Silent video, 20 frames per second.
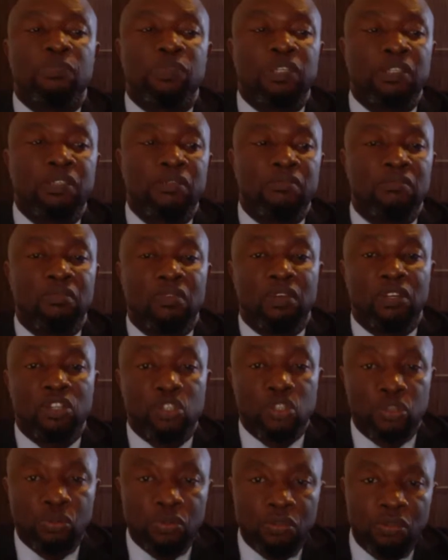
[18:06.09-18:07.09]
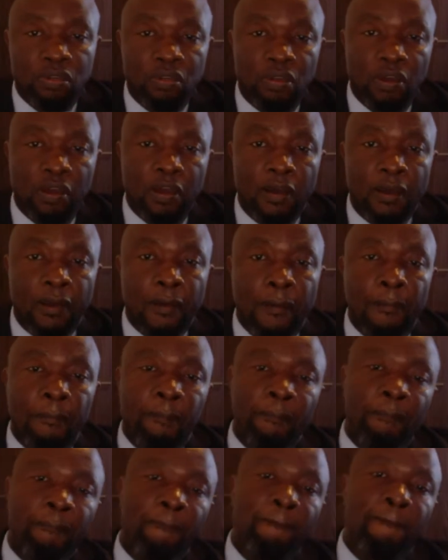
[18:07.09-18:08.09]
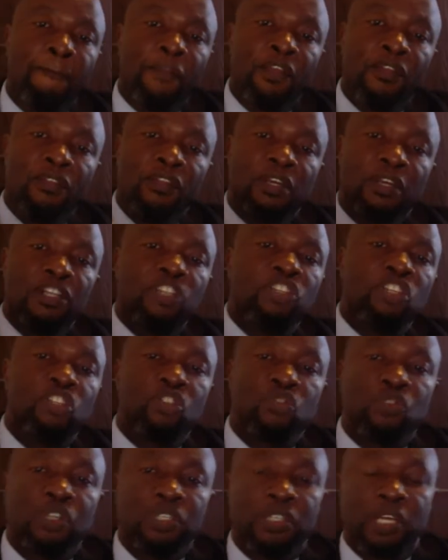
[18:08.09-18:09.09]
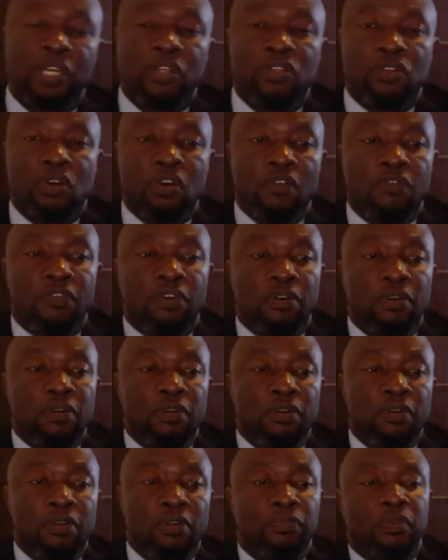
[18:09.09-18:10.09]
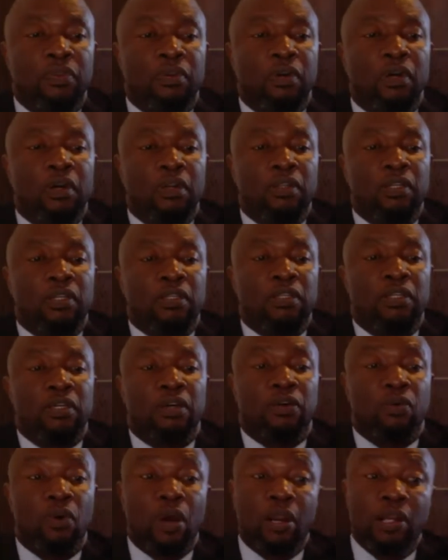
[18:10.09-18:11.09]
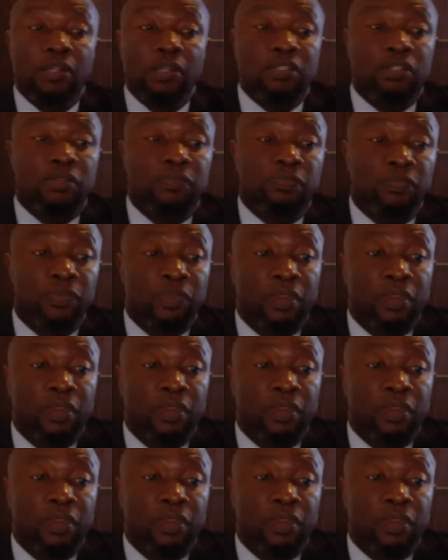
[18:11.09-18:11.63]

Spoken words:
been issued, the registry takes over the warrant,